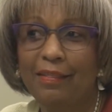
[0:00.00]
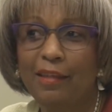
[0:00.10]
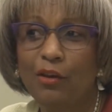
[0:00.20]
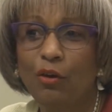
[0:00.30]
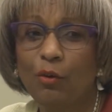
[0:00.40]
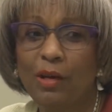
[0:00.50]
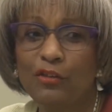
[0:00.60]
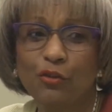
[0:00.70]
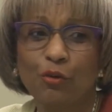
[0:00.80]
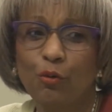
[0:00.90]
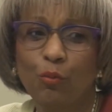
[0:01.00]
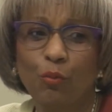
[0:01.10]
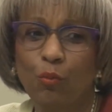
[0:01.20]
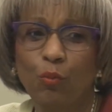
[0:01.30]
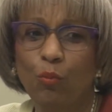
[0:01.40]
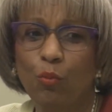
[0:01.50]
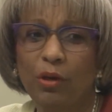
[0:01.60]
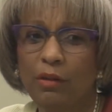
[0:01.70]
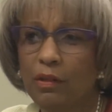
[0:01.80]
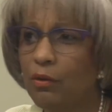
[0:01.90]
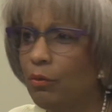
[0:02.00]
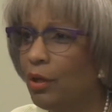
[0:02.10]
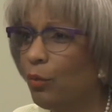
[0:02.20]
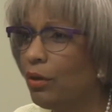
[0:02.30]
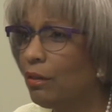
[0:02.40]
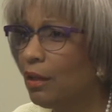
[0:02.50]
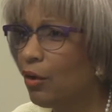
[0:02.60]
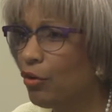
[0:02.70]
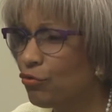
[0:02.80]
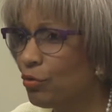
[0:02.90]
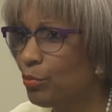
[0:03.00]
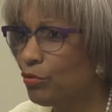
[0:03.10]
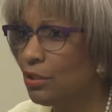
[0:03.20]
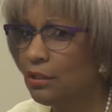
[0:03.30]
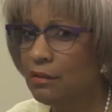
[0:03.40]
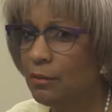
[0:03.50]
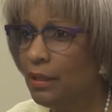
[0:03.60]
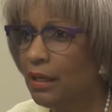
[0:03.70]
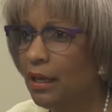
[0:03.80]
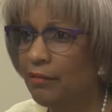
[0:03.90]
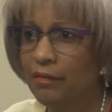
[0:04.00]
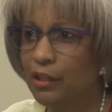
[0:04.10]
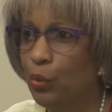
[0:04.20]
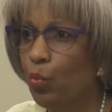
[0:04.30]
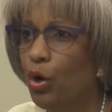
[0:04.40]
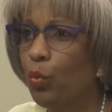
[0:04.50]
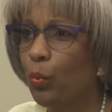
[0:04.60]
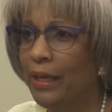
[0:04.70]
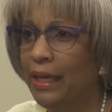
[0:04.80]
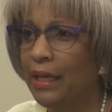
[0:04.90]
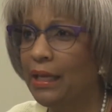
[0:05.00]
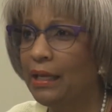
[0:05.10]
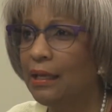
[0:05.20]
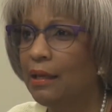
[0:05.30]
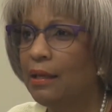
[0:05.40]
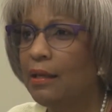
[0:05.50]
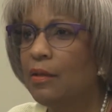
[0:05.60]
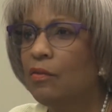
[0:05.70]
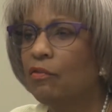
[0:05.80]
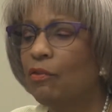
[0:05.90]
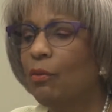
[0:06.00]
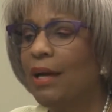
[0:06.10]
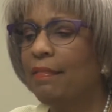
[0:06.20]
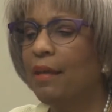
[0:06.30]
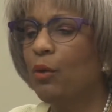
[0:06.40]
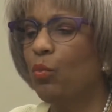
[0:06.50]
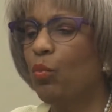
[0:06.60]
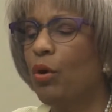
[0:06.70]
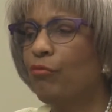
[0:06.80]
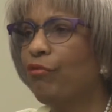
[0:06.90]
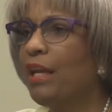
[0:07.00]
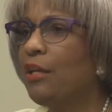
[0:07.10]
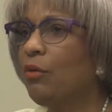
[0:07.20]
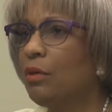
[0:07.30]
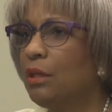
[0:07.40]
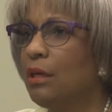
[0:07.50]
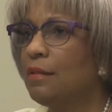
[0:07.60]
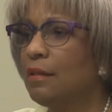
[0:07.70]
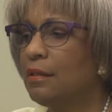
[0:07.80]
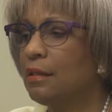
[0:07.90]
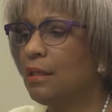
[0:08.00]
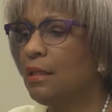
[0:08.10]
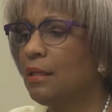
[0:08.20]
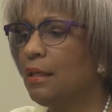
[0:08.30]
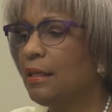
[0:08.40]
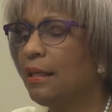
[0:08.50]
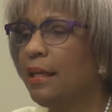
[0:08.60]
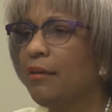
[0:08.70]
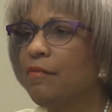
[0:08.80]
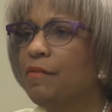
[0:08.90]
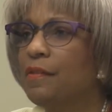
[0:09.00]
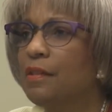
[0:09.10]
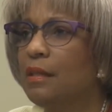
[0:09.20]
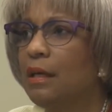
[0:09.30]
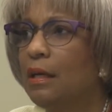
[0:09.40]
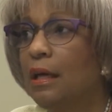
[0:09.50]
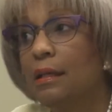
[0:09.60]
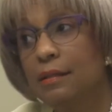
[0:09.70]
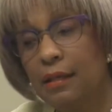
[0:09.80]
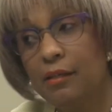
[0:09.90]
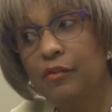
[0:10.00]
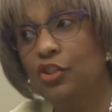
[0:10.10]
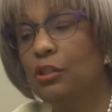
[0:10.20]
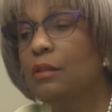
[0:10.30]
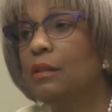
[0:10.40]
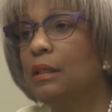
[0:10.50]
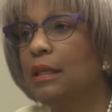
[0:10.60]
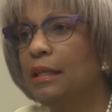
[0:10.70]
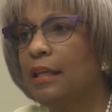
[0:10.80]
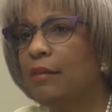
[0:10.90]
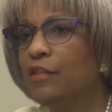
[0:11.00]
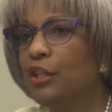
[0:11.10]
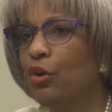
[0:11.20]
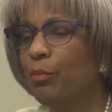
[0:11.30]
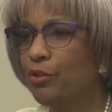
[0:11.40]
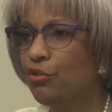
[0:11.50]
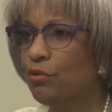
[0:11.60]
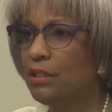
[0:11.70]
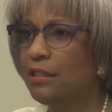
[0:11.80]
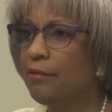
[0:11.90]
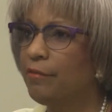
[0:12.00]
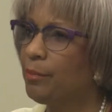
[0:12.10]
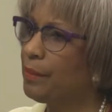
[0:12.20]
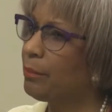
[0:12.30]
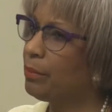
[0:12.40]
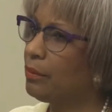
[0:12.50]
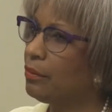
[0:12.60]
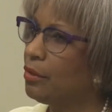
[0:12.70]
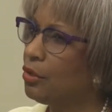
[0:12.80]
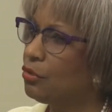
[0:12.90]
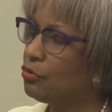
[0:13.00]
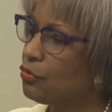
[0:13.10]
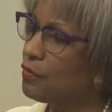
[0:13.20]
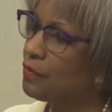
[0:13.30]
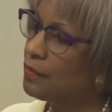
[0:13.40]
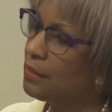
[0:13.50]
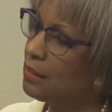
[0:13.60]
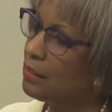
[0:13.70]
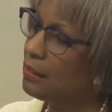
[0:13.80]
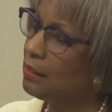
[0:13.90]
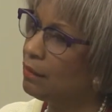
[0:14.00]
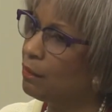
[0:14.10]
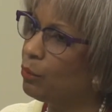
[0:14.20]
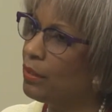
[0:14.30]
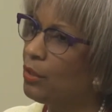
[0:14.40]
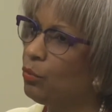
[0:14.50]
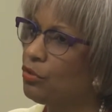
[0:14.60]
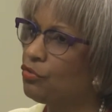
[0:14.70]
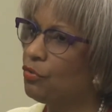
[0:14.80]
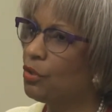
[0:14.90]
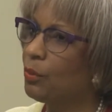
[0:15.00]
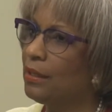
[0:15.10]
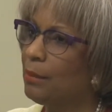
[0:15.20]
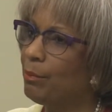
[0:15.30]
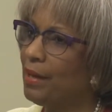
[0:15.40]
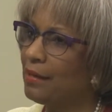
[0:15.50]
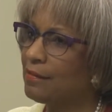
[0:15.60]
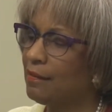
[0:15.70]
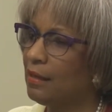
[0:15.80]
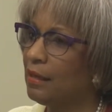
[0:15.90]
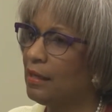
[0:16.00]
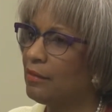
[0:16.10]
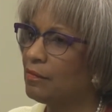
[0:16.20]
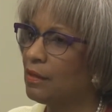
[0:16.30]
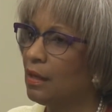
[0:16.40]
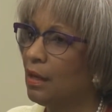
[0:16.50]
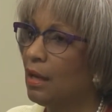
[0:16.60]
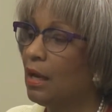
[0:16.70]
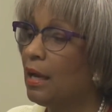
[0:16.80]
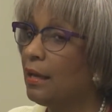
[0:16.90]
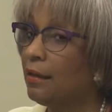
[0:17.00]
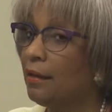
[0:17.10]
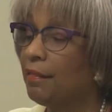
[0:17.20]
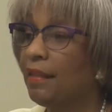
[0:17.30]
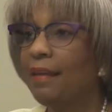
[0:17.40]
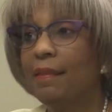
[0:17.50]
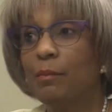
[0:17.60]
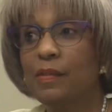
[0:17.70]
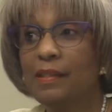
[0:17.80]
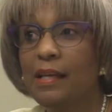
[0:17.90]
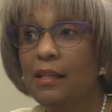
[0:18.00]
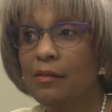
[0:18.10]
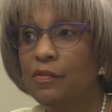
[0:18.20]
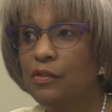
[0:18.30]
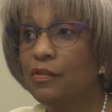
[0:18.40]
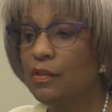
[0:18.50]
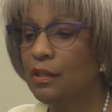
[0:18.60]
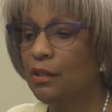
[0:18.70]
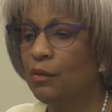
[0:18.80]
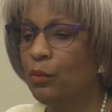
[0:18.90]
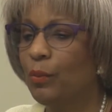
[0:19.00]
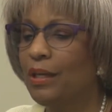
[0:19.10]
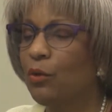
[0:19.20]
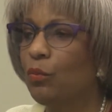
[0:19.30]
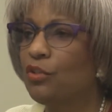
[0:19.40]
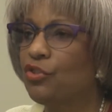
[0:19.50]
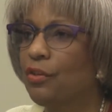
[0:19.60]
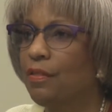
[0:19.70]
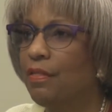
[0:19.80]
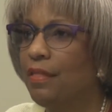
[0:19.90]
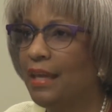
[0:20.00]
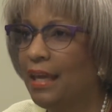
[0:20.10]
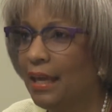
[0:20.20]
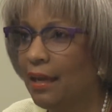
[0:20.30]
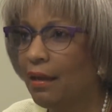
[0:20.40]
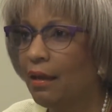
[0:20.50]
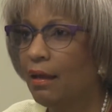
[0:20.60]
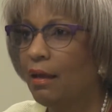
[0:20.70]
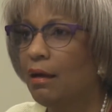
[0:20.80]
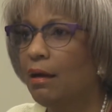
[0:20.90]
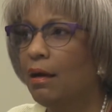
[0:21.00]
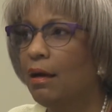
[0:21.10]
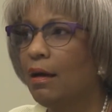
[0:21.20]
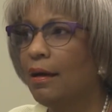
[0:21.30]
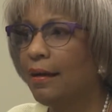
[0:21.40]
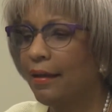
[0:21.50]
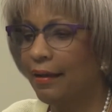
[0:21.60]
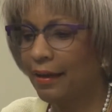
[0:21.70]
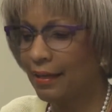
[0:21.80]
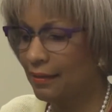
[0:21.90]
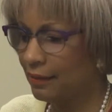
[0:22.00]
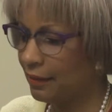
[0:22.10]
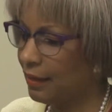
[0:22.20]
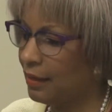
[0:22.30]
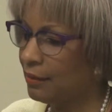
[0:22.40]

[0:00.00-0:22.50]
they're not quite sure, what are they doing? What are they contributing to my life, and in what way? So I think what radio does is it gives, and television, it gives an opportunity for people to see the way in which the UN impacts their lives, and they themselves to see the way in which they can